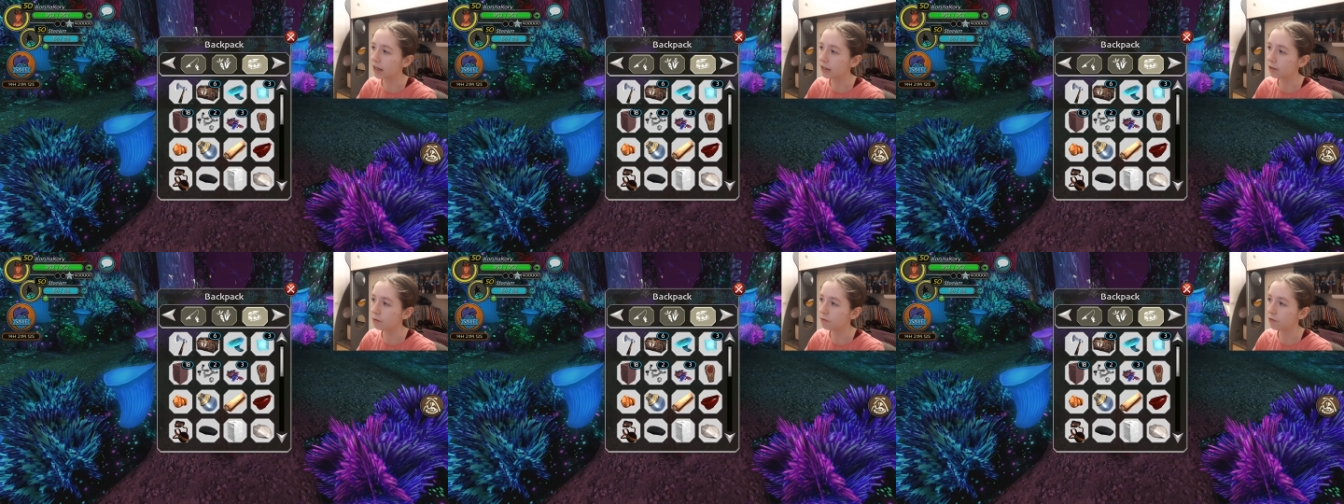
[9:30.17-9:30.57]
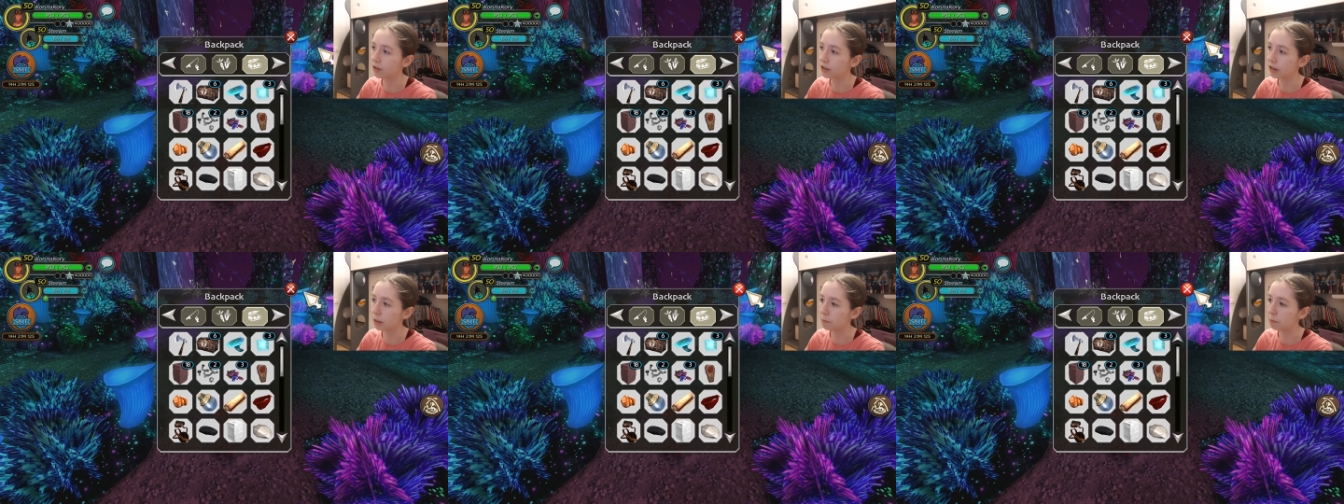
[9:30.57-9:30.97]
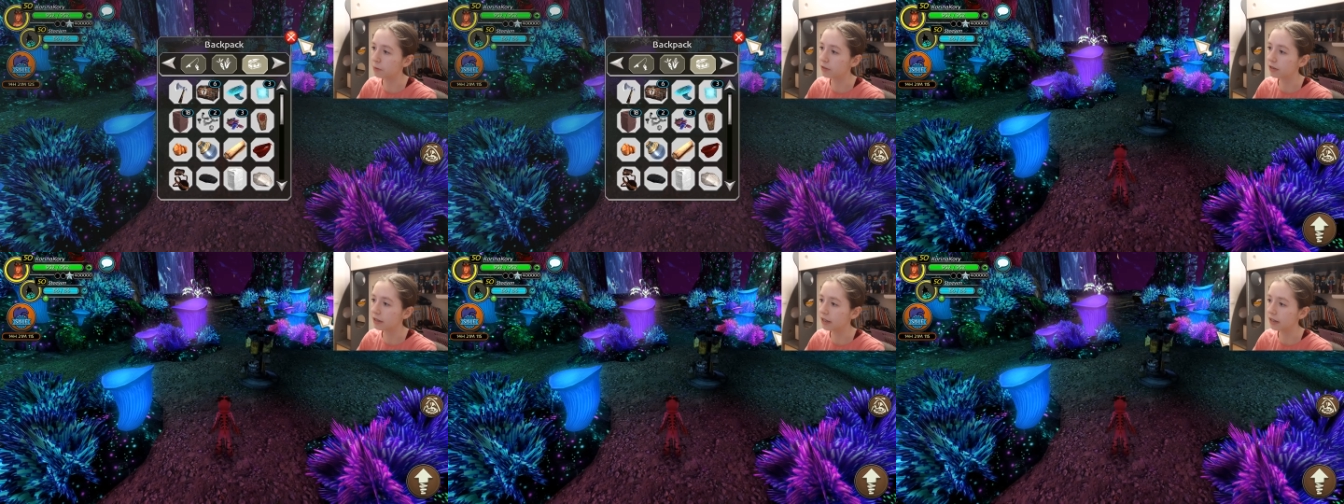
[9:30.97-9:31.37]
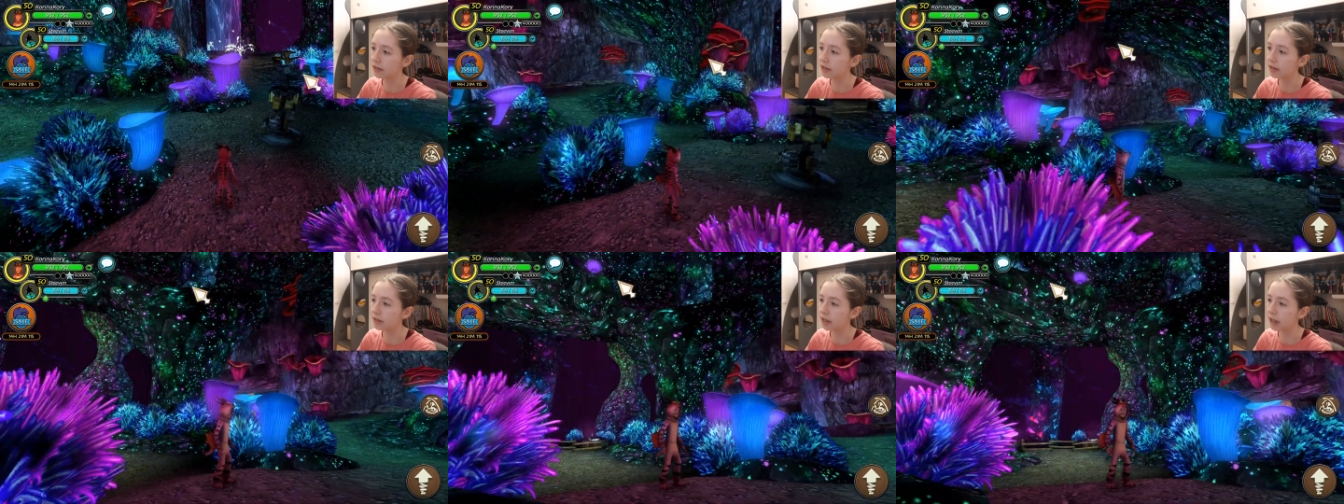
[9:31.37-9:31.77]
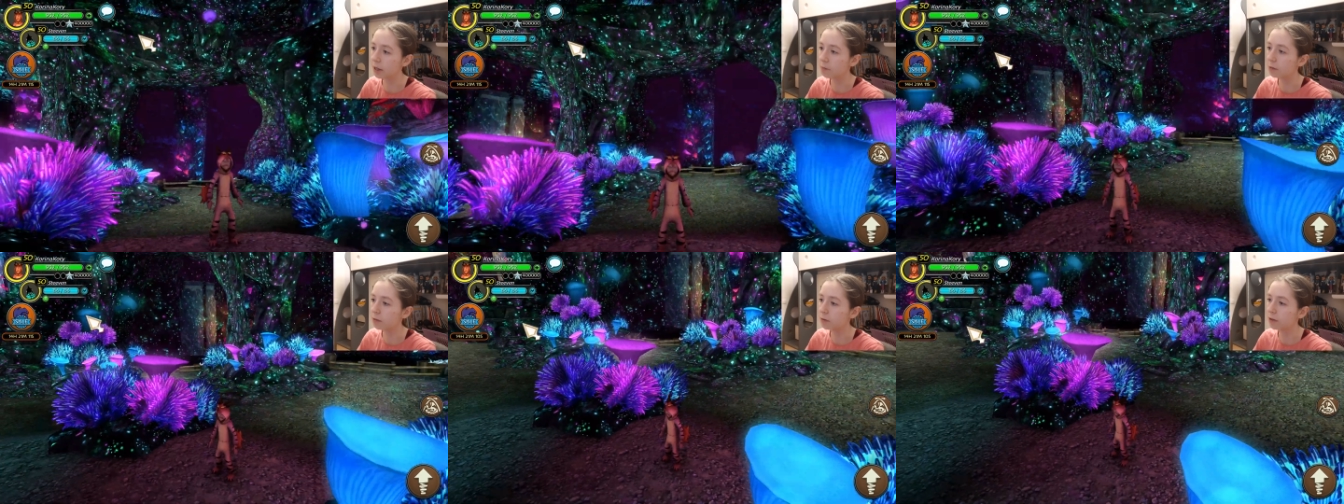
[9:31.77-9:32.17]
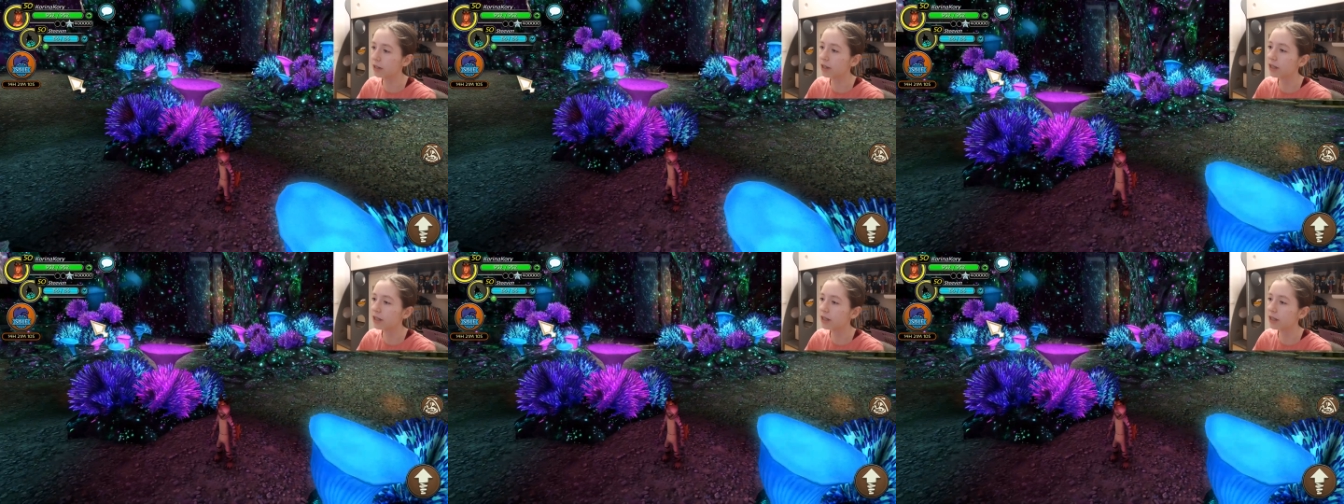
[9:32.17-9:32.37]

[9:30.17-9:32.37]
like for example this stable